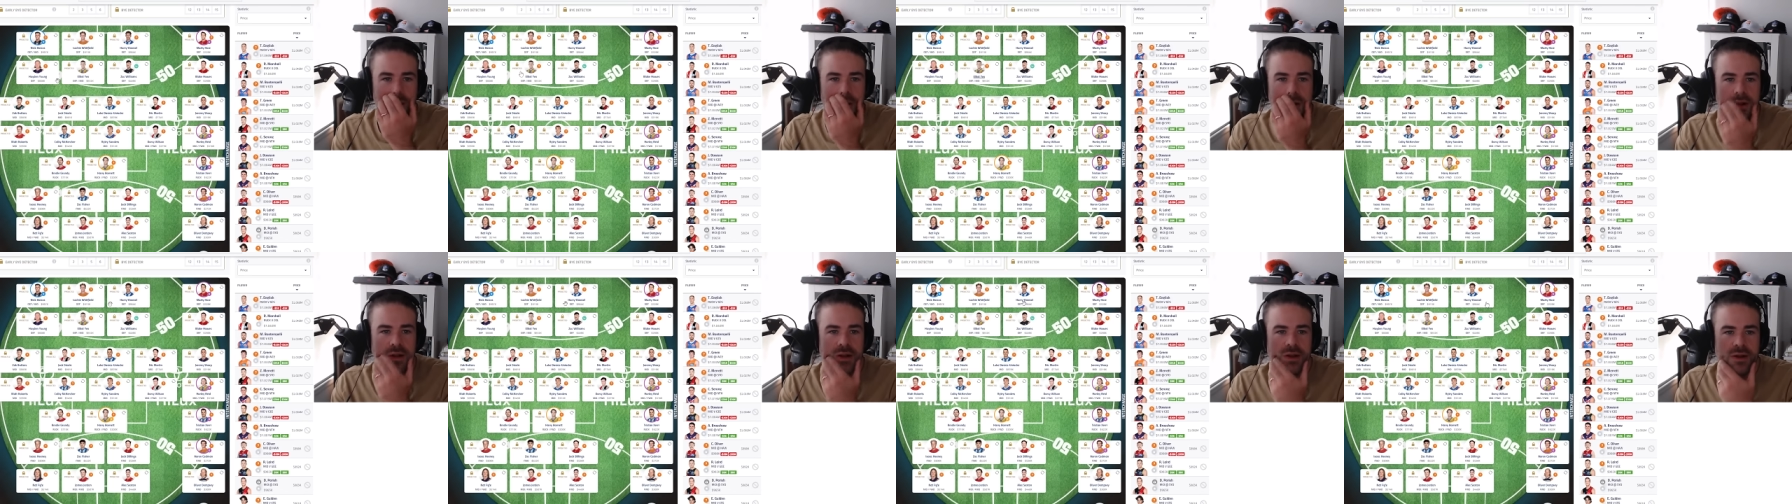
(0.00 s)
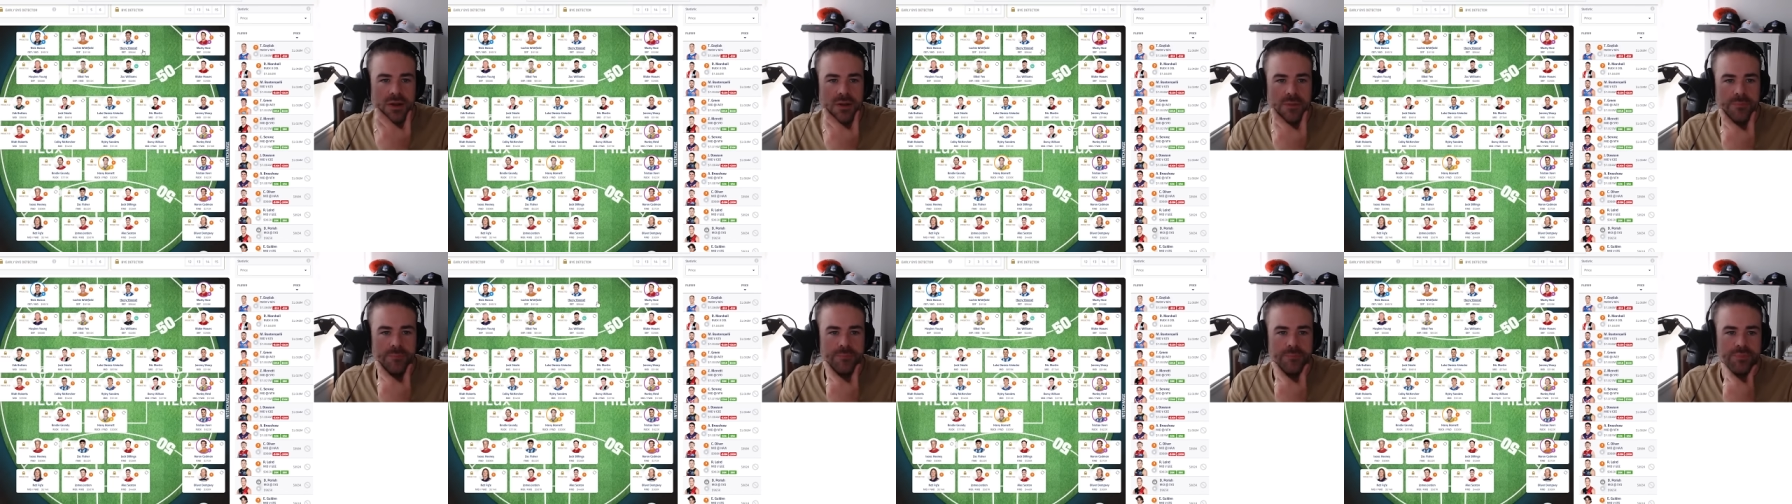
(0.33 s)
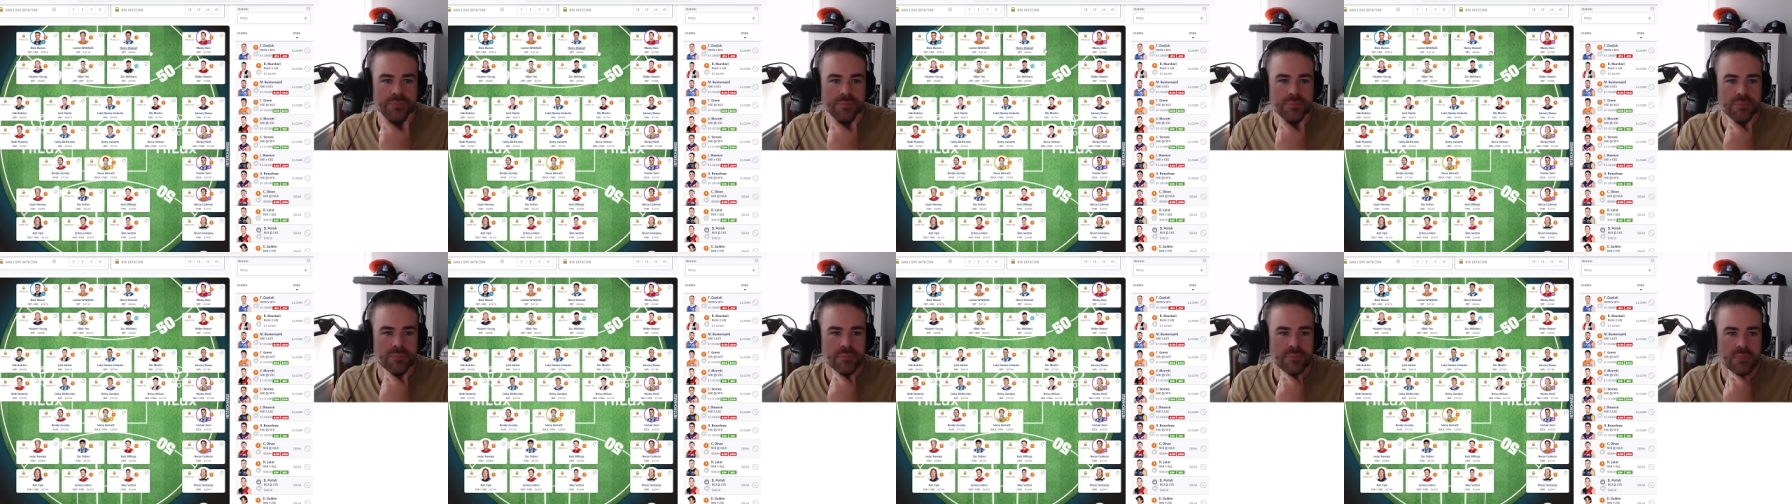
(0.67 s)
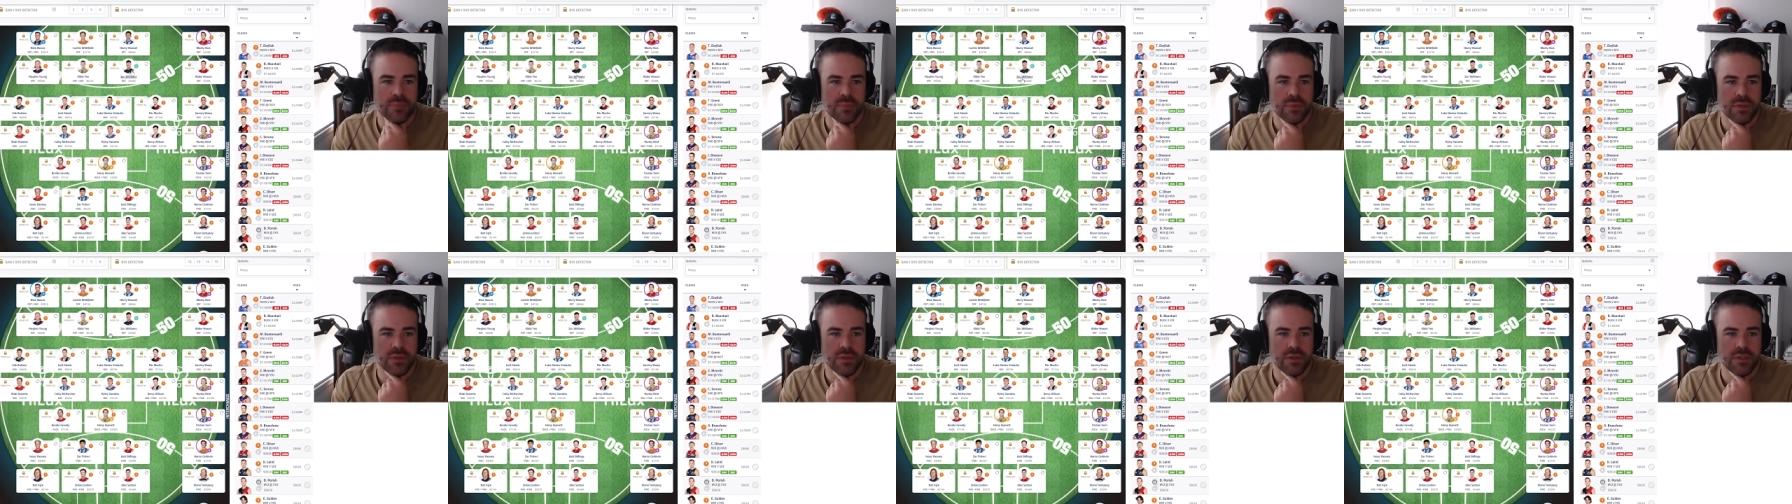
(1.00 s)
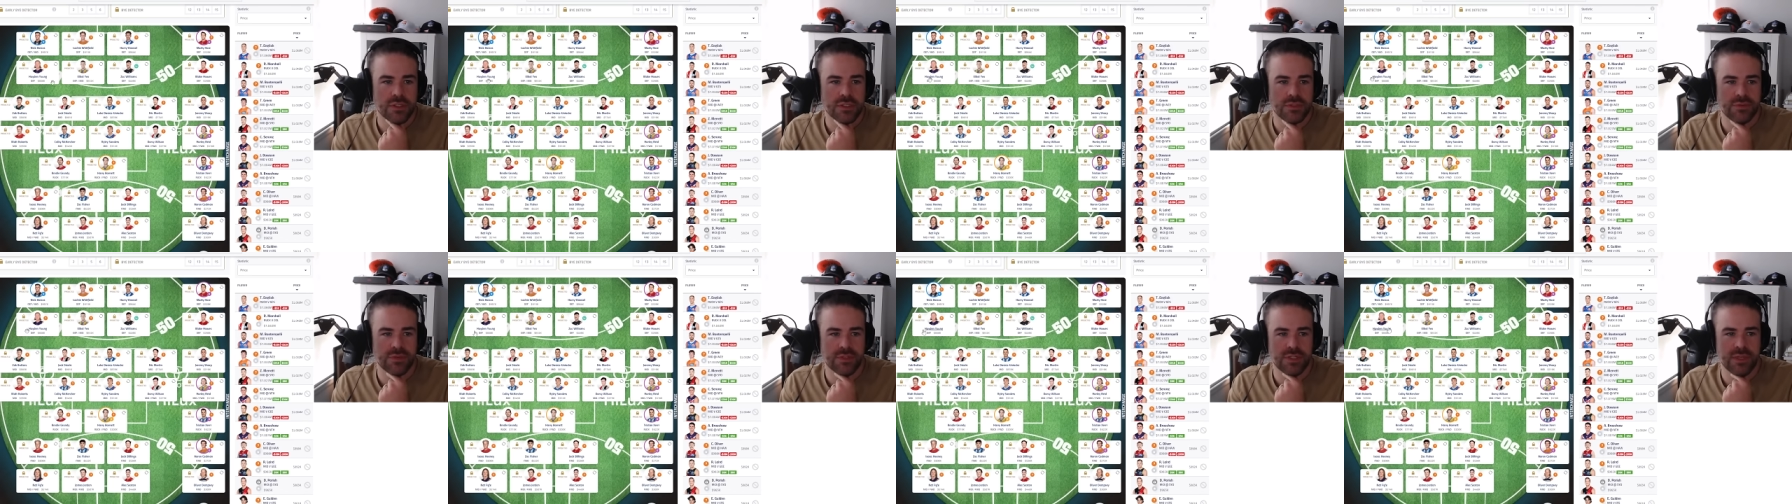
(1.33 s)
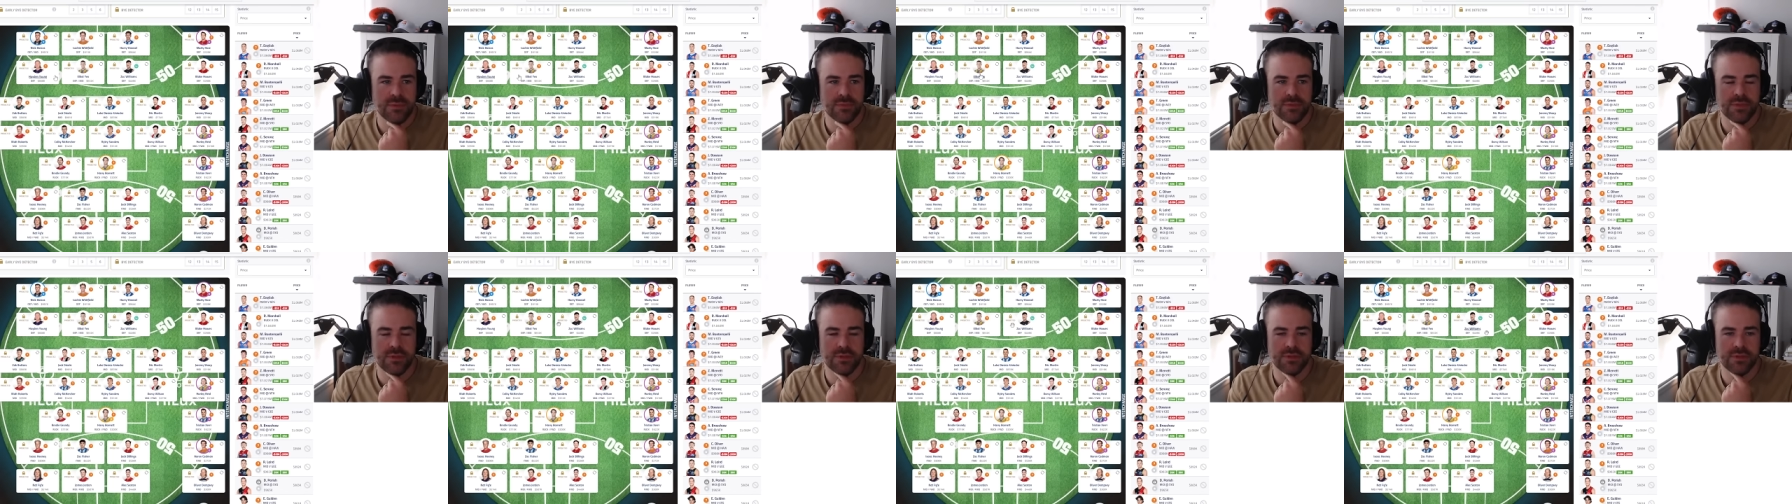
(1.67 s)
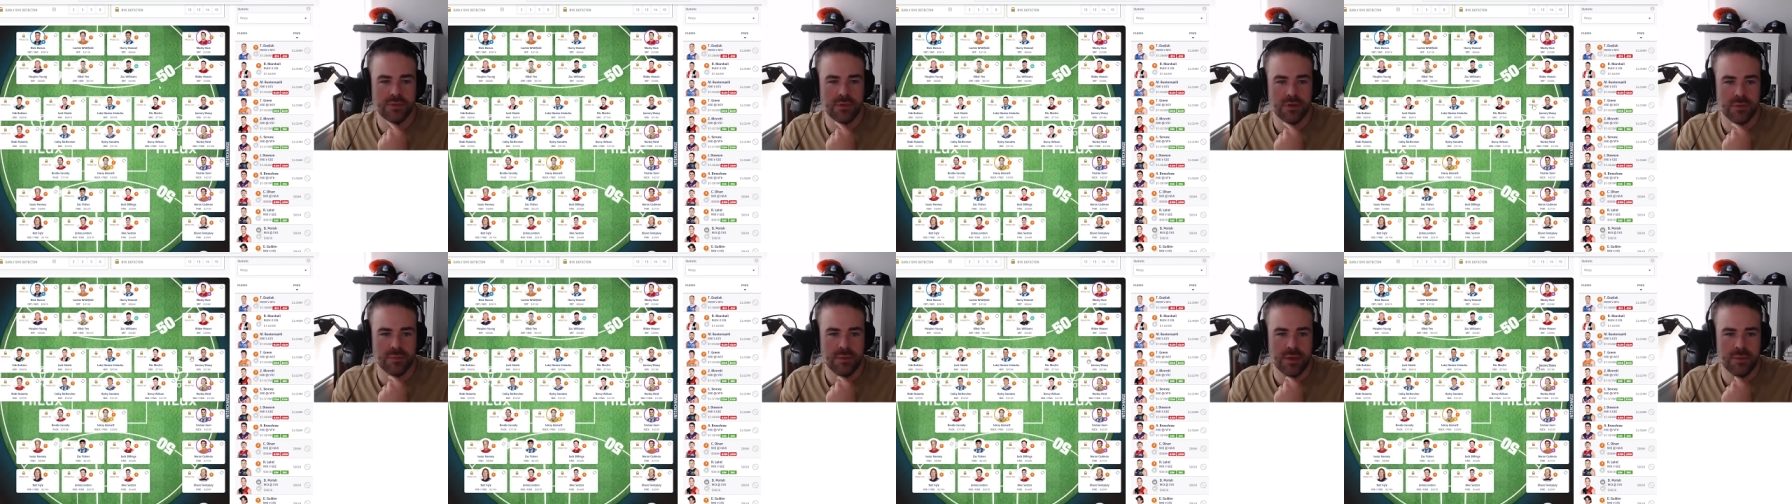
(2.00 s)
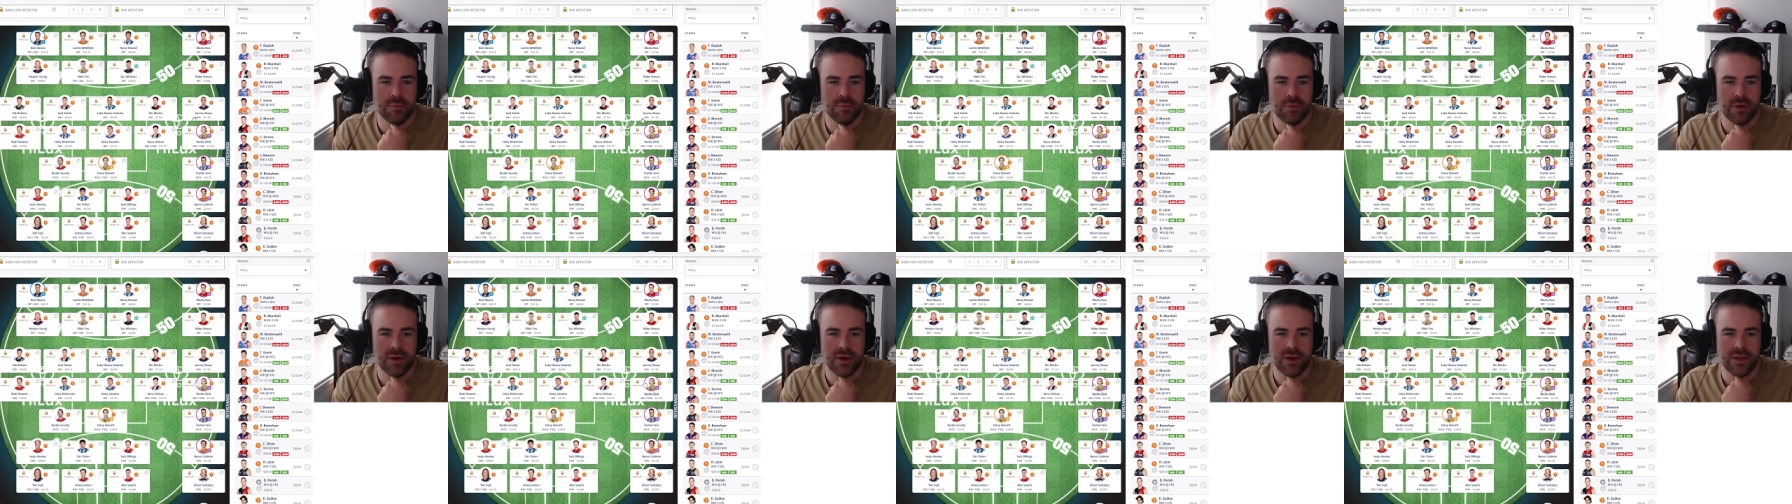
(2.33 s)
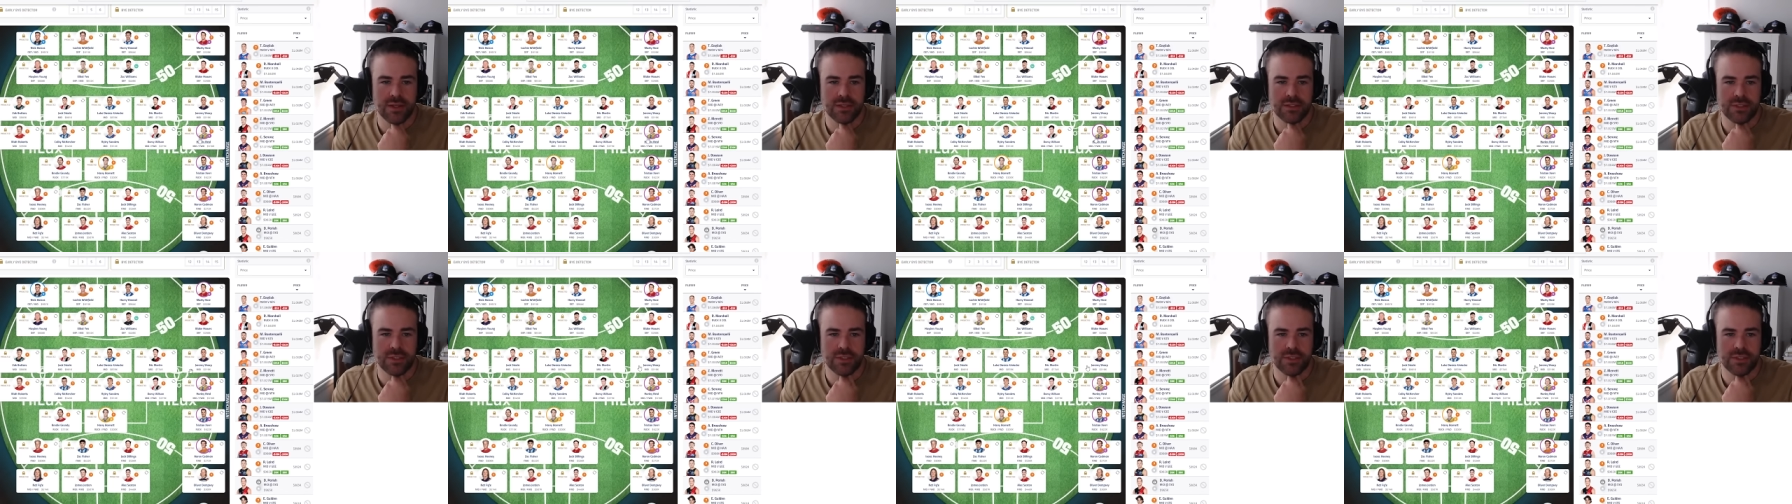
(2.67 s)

Um, because if your team's not sorted by price,